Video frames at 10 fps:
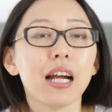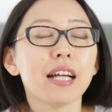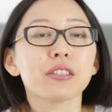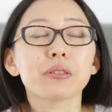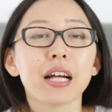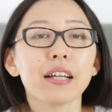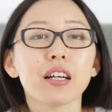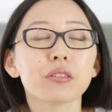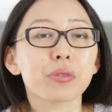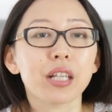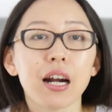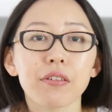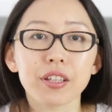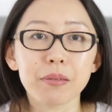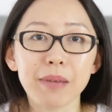and you cannot
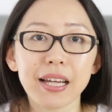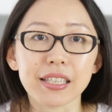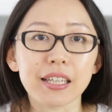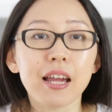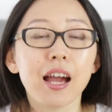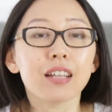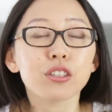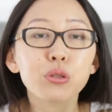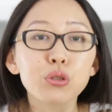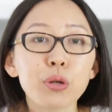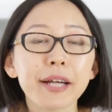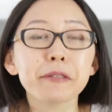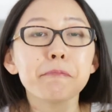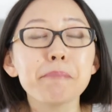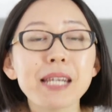recover the money. And you try
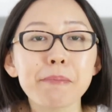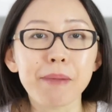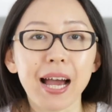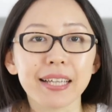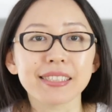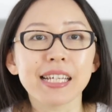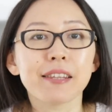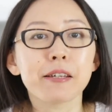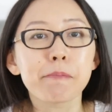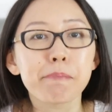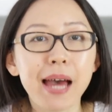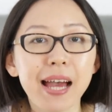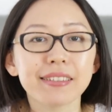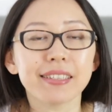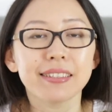to minimize the
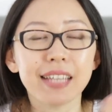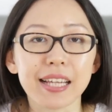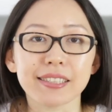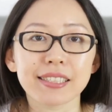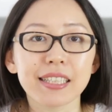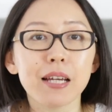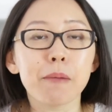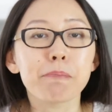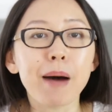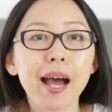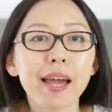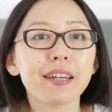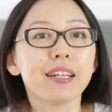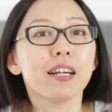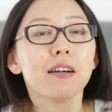bad debts
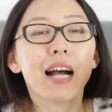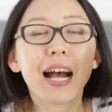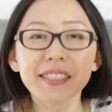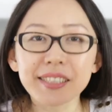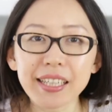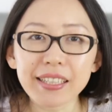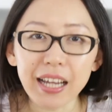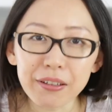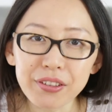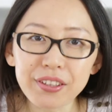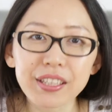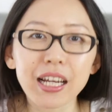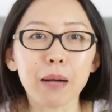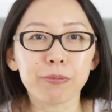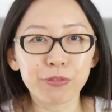by asking
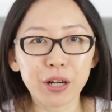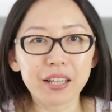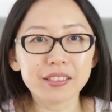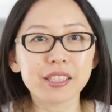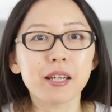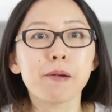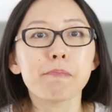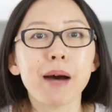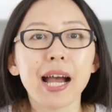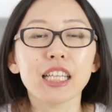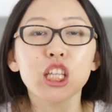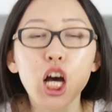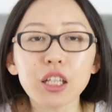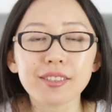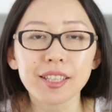everything upfront, by
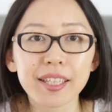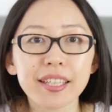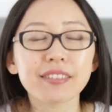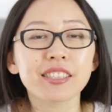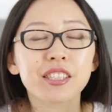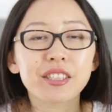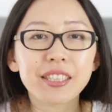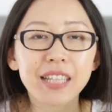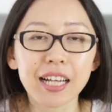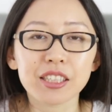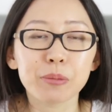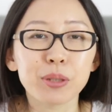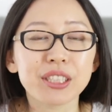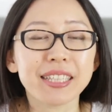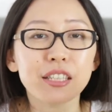not taking certain
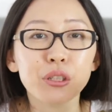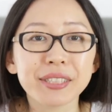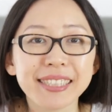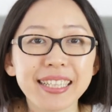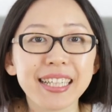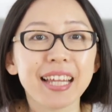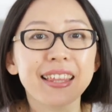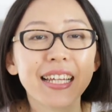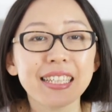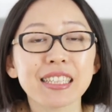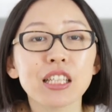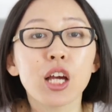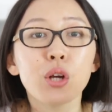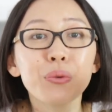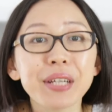customers that you think that is
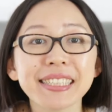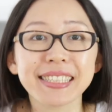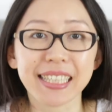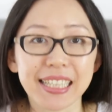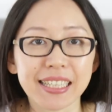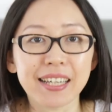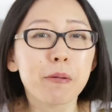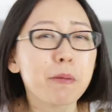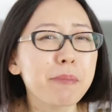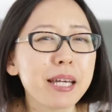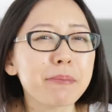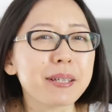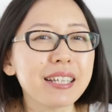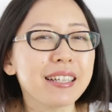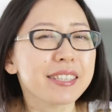risky. But
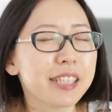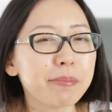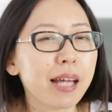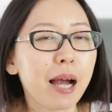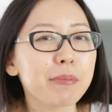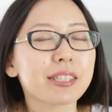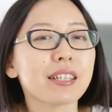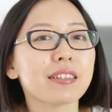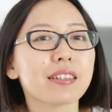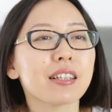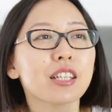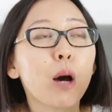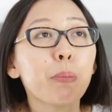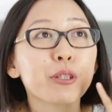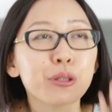maybe sometimes the
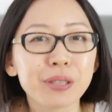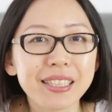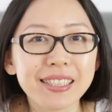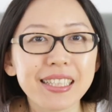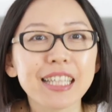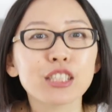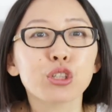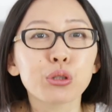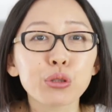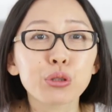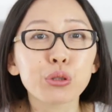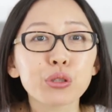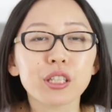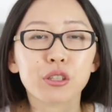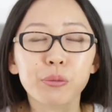opportunity is too
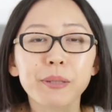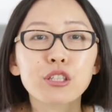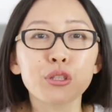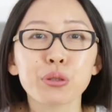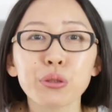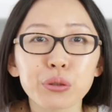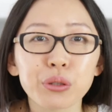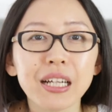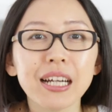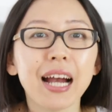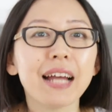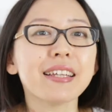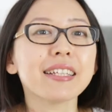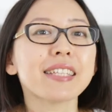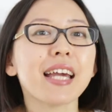good to be true. And
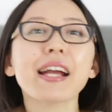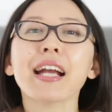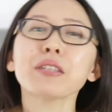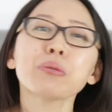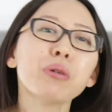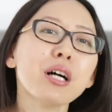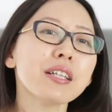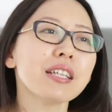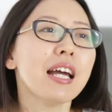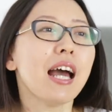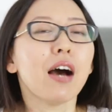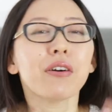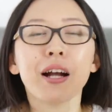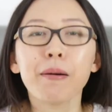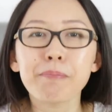they say, guess what?
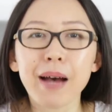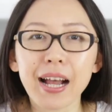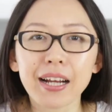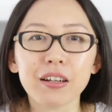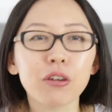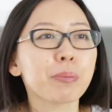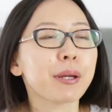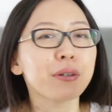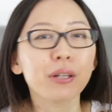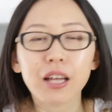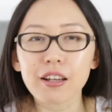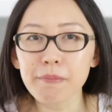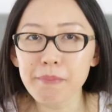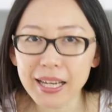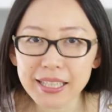I'll come back, I'll pay you a lot
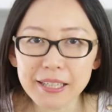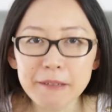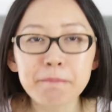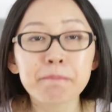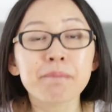of money.